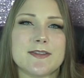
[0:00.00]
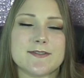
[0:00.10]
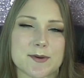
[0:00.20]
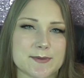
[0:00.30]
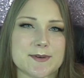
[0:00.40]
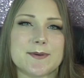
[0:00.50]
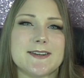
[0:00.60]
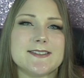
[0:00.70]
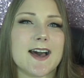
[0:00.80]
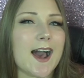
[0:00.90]
So as
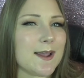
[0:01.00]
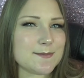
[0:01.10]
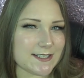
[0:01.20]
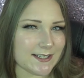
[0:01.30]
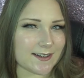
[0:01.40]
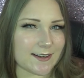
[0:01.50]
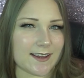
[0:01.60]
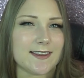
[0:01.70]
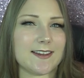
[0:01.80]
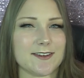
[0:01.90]
always, I'm Tia,
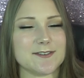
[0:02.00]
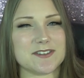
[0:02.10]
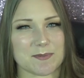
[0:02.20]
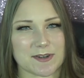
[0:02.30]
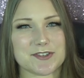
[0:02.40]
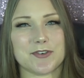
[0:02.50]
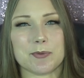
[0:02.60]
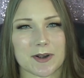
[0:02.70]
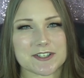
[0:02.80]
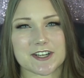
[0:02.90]
and thank you so much for
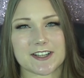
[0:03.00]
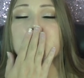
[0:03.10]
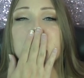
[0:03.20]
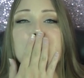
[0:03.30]
watching.